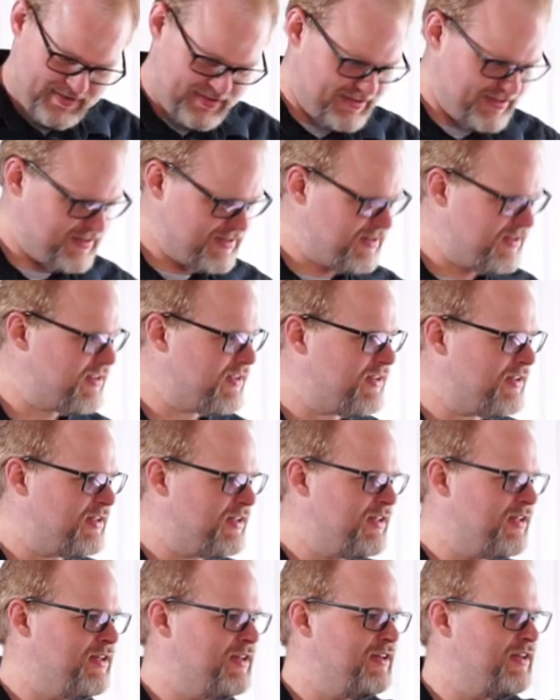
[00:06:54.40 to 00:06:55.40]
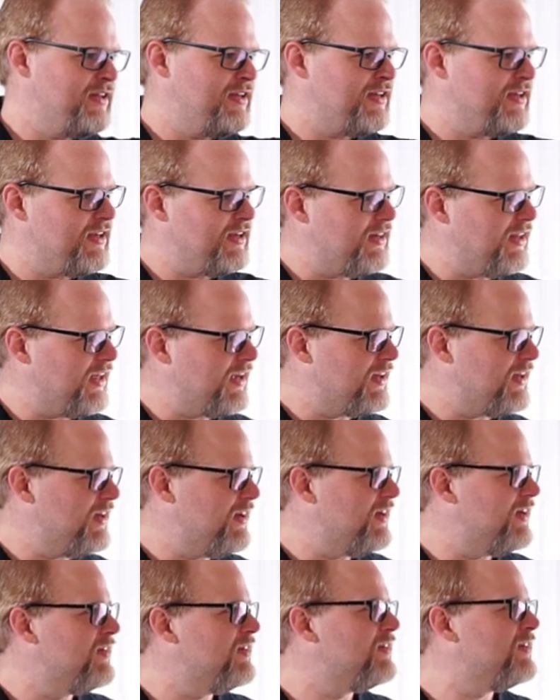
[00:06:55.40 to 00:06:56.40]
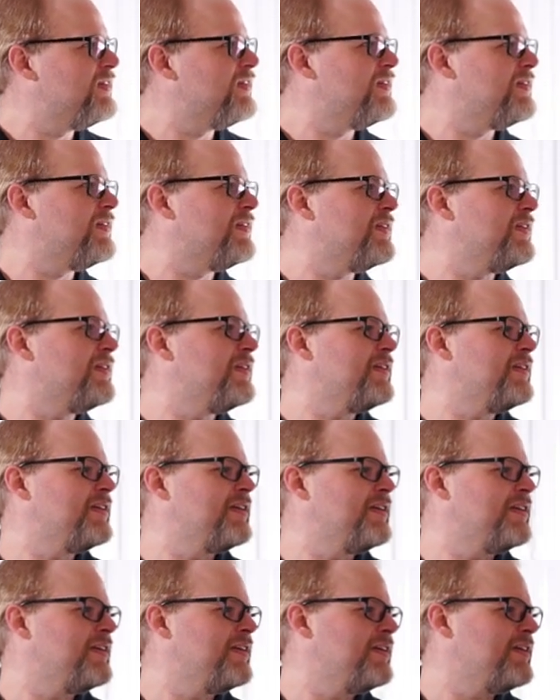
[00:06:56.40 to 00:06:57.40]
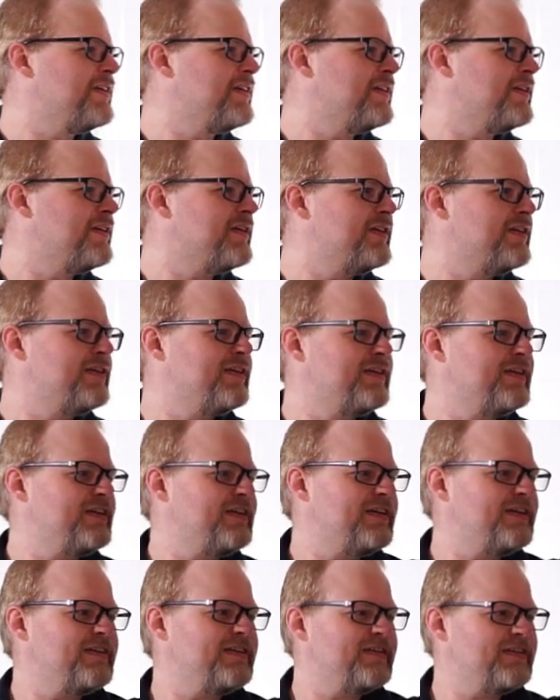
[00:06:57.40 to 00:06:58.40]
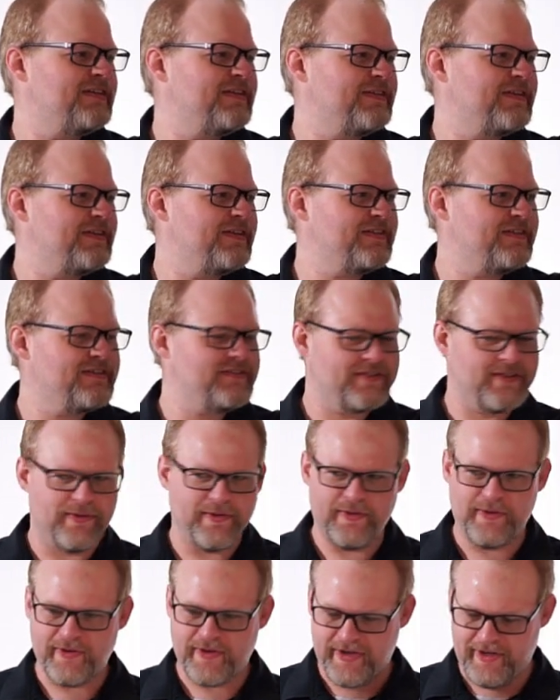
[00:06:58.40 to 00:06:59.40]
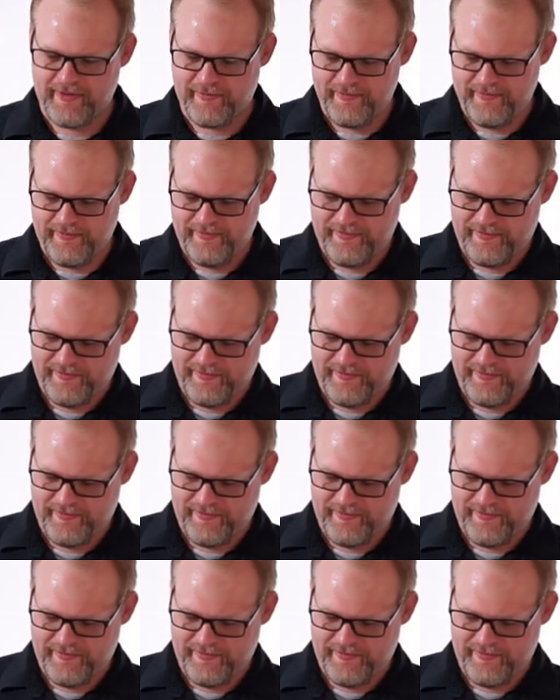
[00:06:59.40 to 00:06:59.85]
just get like a, here we go, solo cup.